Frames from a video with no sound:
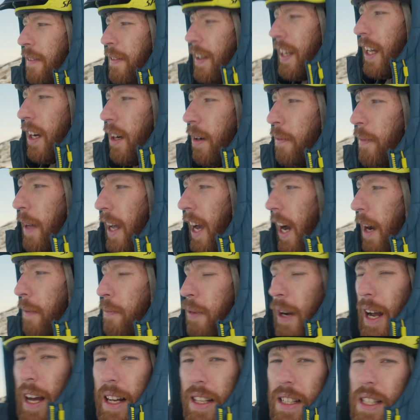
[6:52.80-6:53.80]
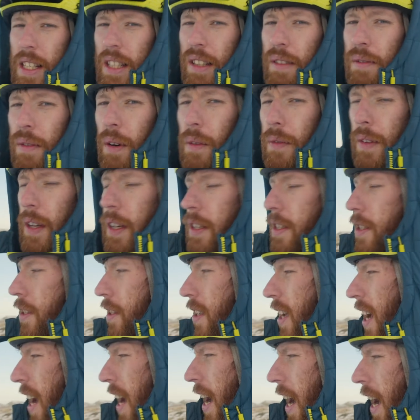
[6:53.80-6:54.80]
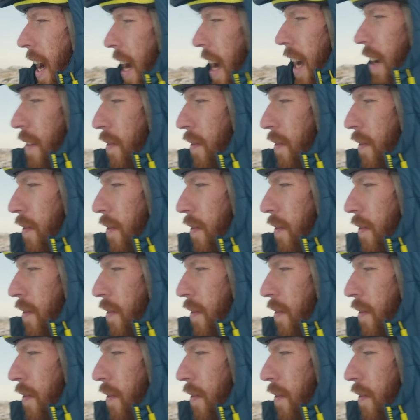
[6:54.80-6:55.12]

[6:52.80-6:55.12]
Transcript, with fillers: I'm a little bit apprehensive of this uh,